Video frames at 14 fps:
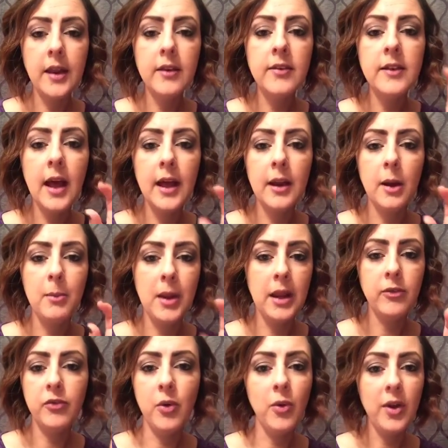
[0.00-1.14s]
is not our main
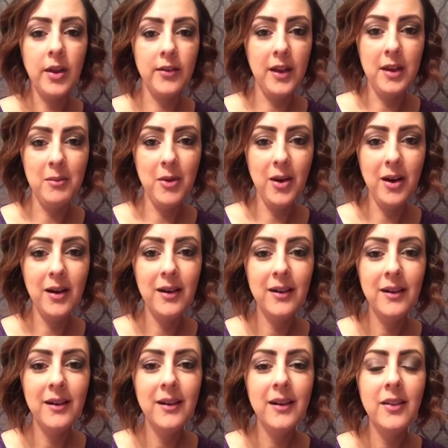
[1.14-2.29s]
focus anymore.
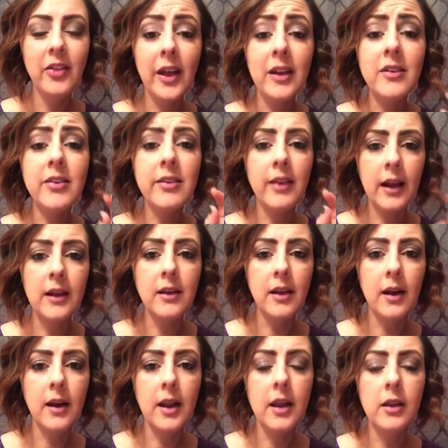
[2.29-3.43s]
That is
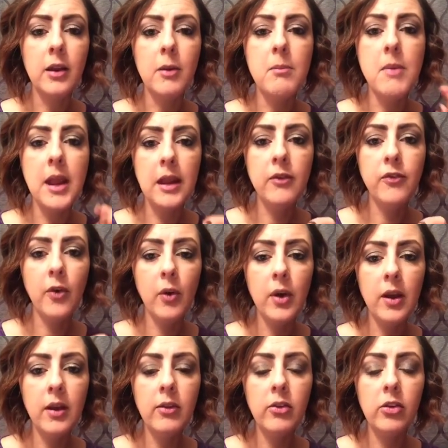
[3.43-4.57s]
secondary. Your main
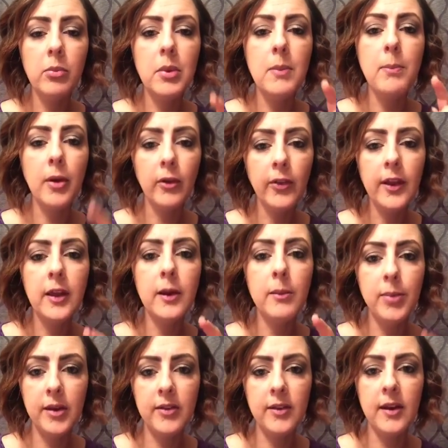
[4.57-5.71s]
focus should be building your
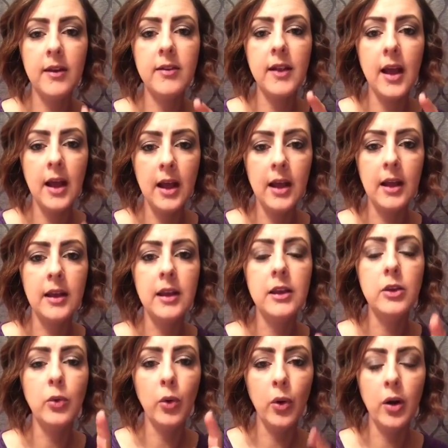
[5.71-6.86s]
business on
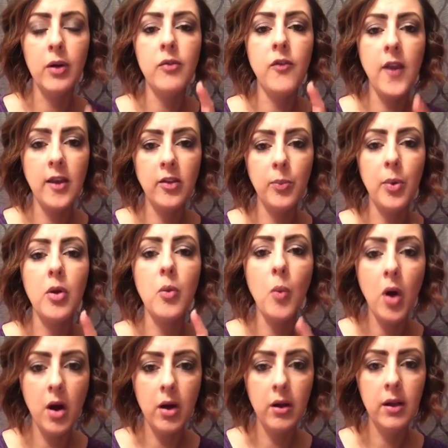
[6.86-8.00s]
your Facebook
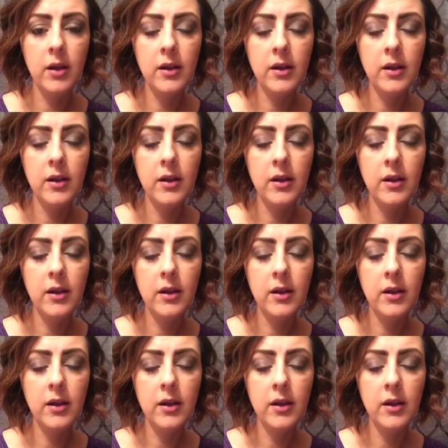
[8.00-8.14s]
wall.